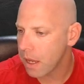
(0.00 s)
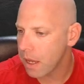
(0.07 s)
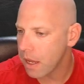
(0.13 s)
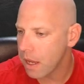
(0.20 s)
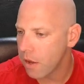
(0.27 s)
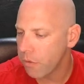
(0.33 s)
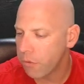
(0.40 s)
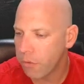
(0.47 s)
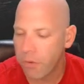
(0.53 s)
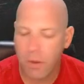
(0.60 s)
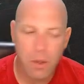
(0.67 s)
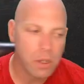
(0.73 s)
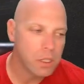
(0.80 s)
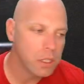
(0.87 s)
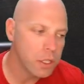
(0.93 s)
if
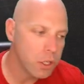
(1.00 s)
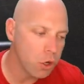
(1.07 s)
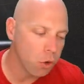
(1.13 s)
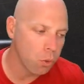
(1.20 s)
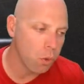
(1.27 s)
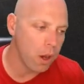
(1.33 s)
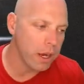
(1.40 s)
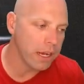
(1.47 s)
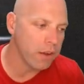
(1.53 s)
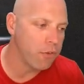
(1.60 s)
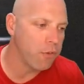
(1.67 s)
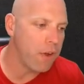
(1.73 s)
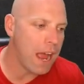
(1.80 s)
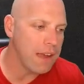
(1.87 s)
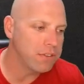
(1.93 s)
you're running a
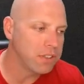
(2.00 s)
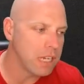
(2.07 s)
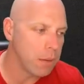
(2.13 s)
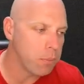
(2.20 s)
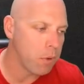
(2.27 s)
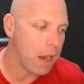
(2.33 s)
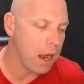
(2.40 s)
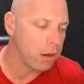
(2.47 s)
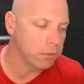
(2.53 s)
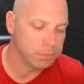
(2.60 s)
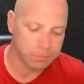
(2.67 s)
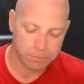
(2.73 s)
five step route,